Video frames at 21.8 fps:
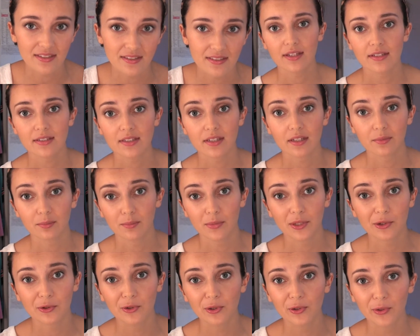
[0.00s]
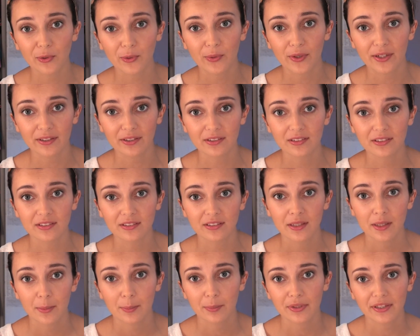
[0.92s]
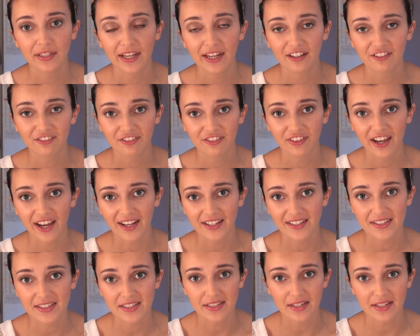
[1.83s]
Things like mineral oil, plant fats,